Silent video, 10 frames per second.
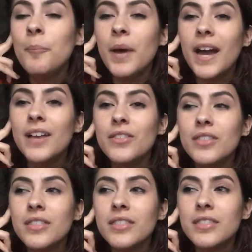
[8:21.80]
But
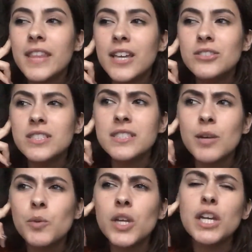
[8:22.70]
they used to
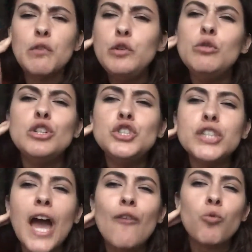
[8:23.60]
say, well, like, if you could
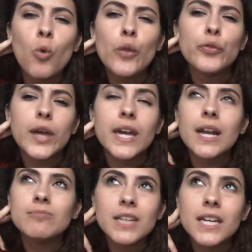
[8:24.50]
just have one thing,
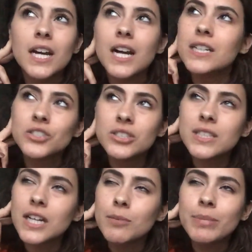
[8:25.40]
and I'm like, just
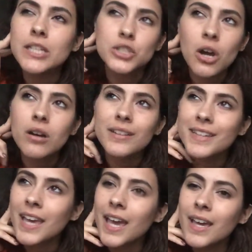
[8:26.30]
like a big
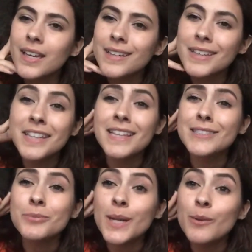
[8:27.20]
chocolate cake. Like,
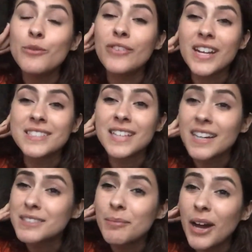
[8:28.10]
that's what I would
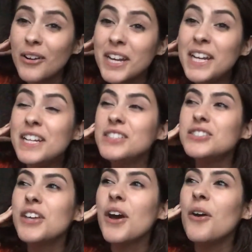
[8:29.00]
fantasize about.
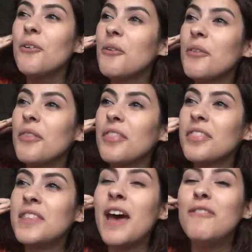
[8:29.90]
So
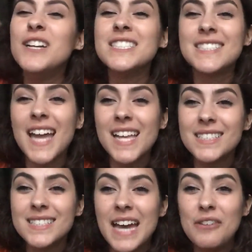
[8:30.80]
ever
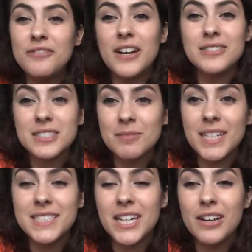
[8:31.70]
since I've found some
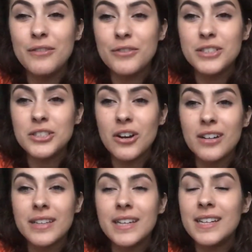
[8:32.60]
like dairy-free
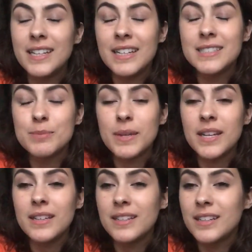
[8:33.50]
chocolate, it's
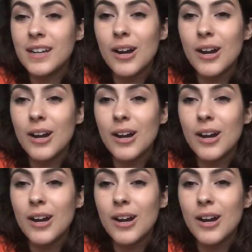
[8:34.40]
been